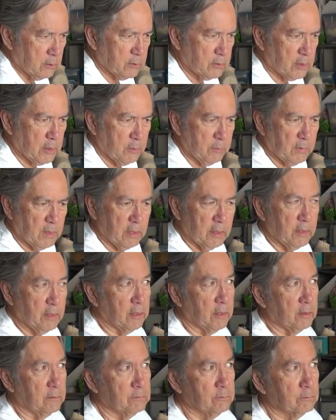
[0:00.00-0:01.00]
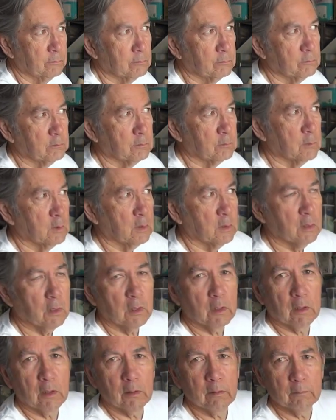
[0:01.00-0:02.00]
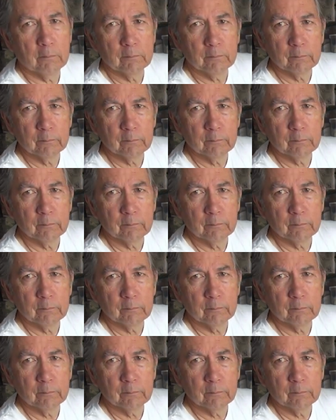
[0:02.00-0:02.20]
say my uh, um,